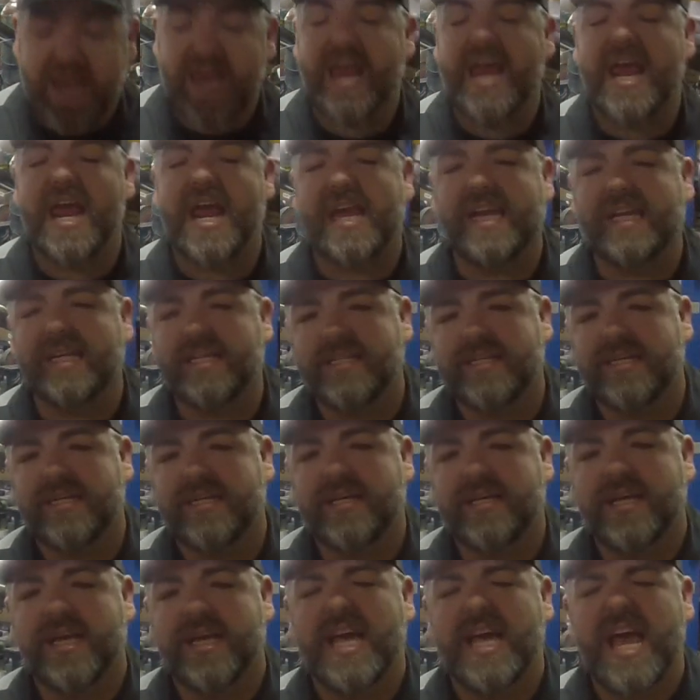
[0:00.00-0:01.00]
hate
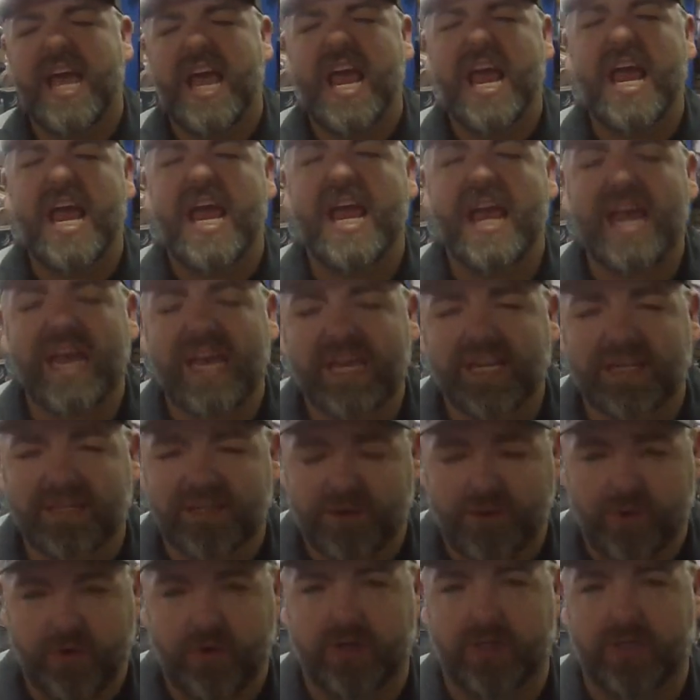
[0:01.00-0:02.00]

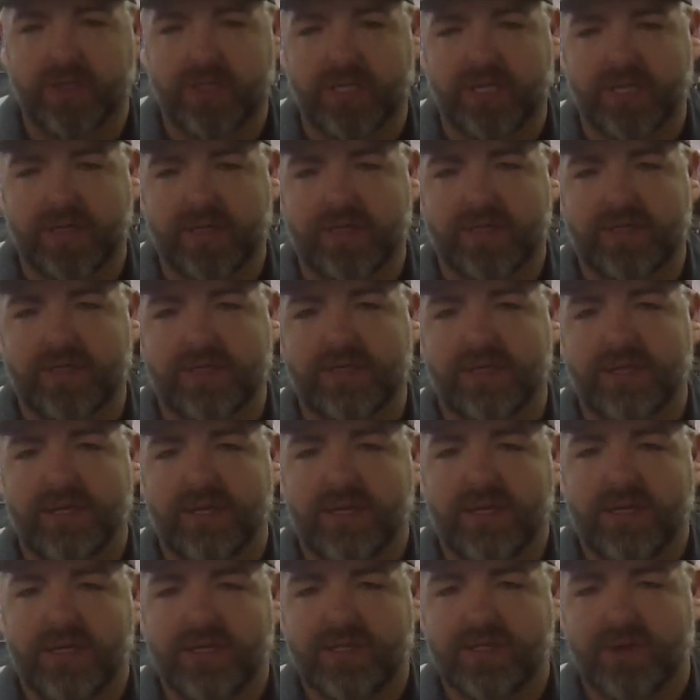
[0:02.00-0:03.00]
oil leaks,
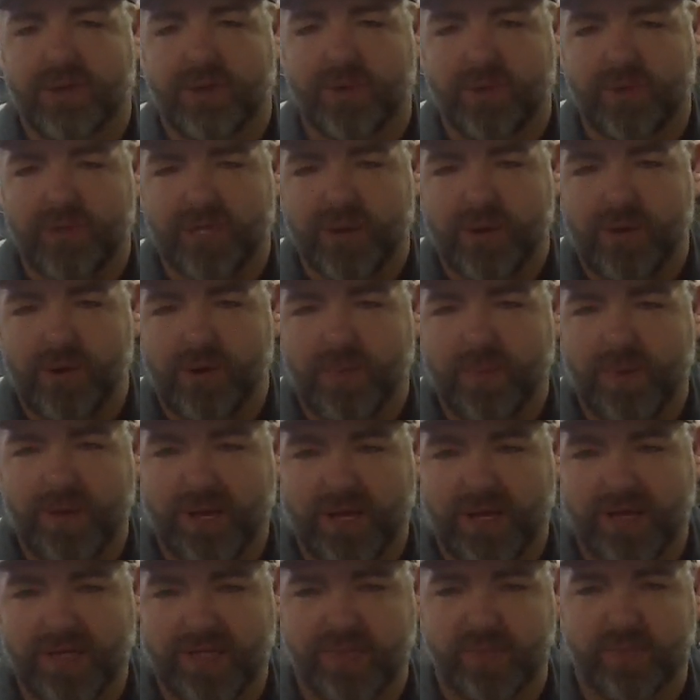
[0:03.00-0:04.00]
so the oil
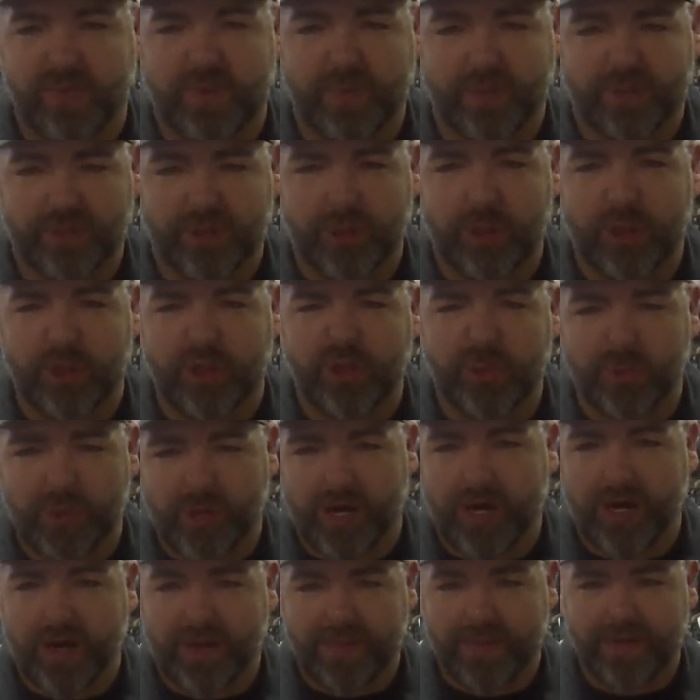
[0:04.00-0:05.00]
pan is pretty much glued
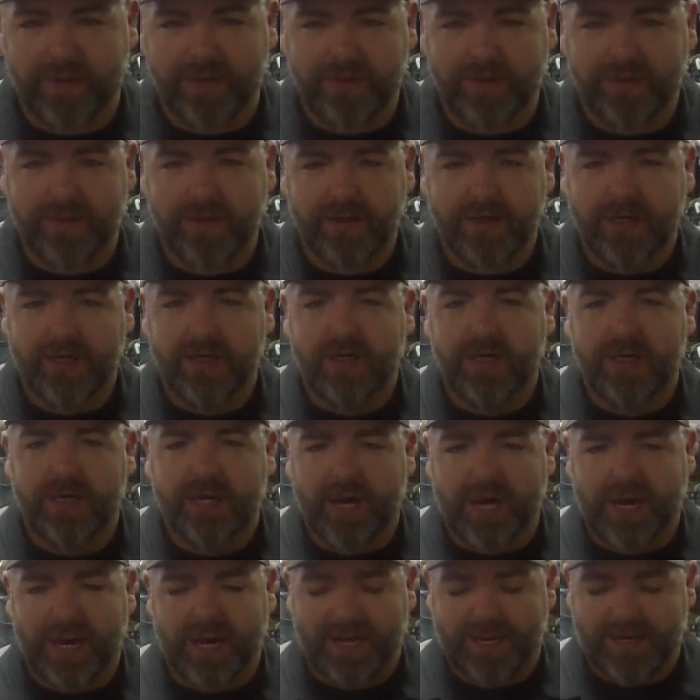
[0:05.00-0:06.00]
on there,
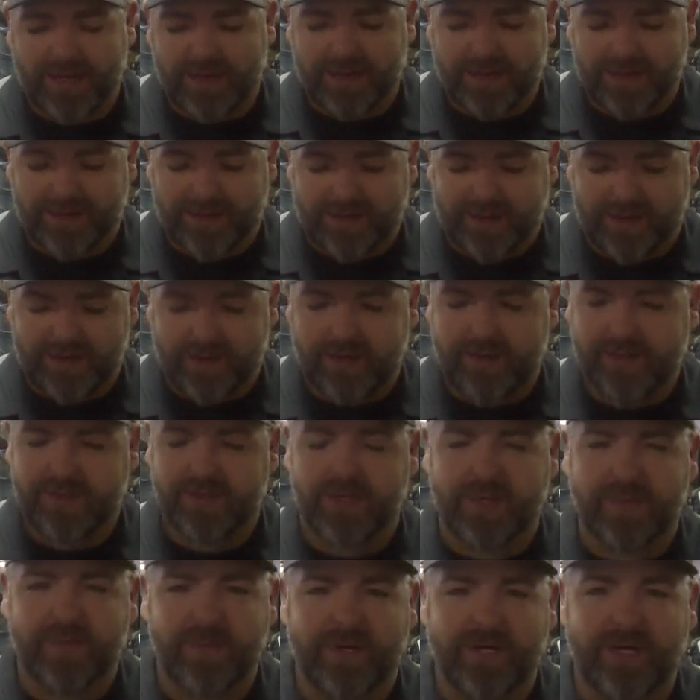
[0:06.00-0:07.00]
and
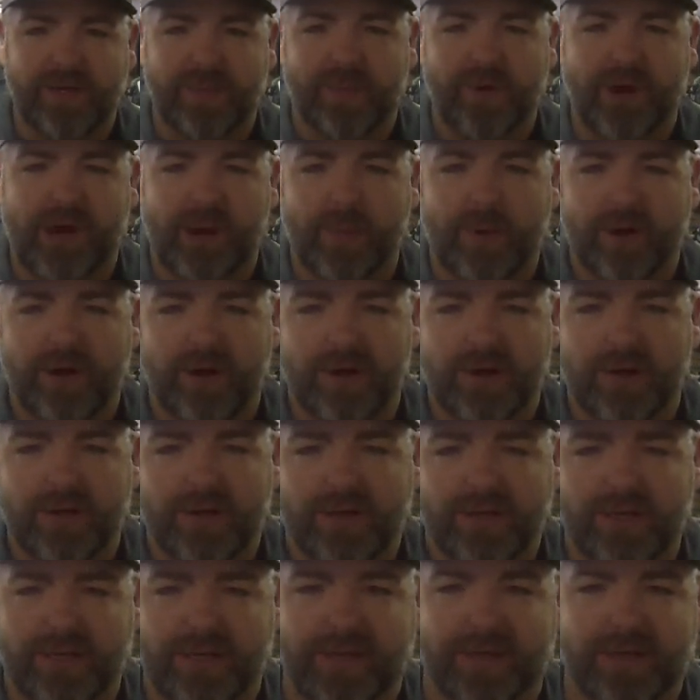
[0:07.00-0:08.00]
so I'm gonna need a pry bar
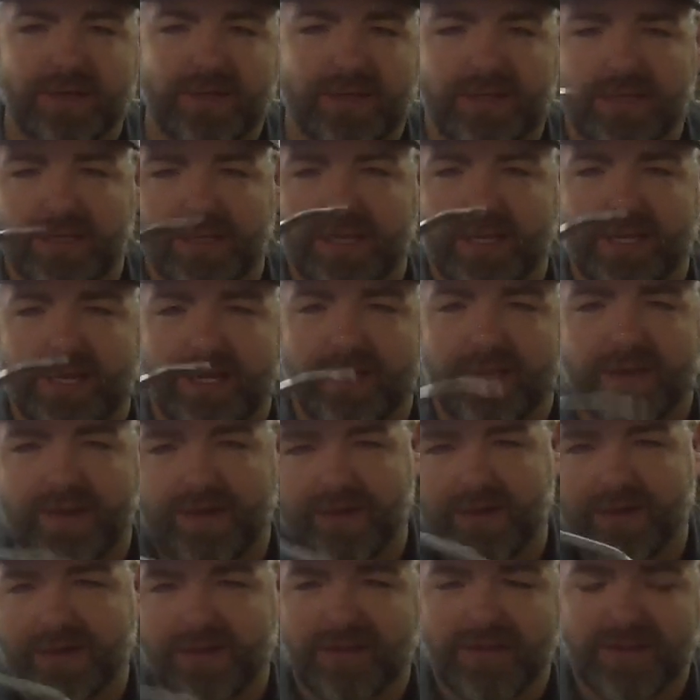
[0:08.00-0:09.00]
to get in there
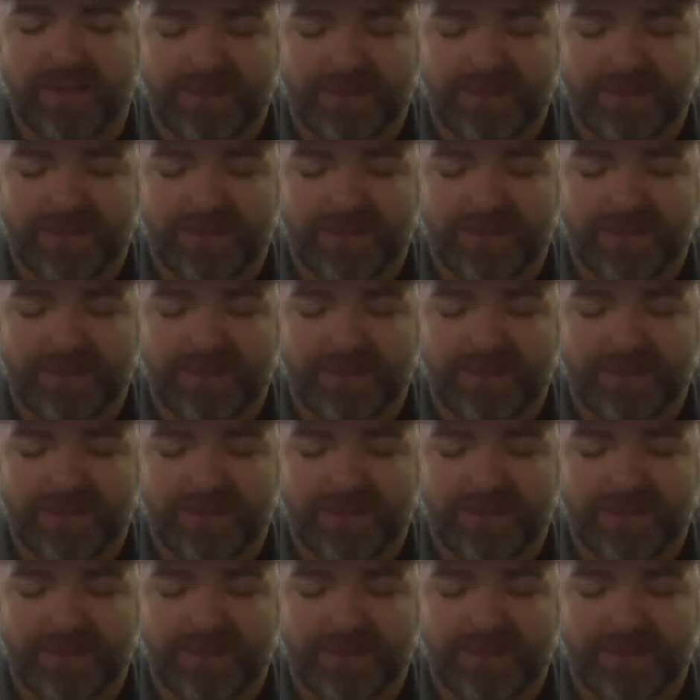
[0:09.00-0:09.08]
and